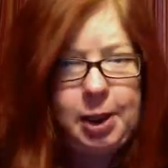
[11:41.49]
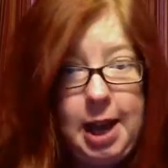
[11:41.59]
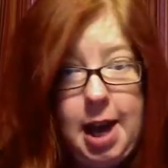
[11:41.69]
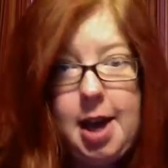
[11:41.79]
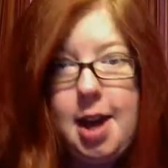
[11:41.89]

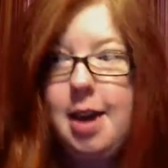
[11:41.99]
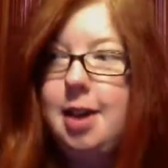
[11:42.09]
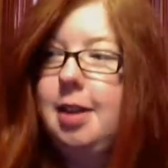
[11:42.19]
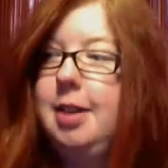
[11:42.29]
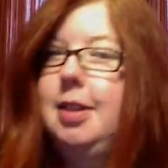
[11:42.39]
kid.
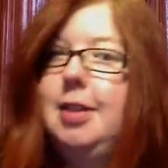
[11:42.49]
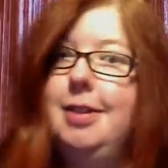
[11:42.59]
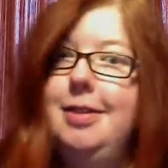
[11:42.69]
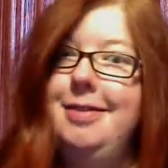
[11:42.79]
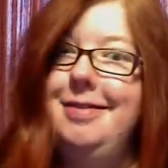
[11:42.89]

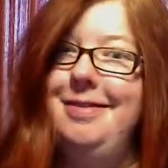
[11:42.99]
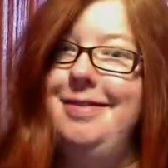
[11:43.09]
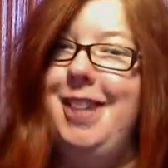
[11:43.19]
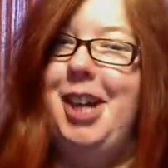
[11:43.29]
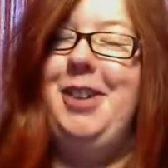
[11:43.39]

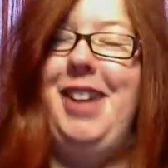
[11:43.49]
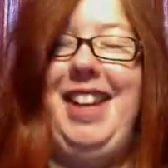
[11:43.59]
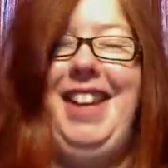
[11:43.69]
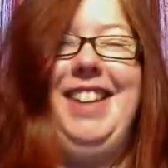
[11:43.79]
Are you ready?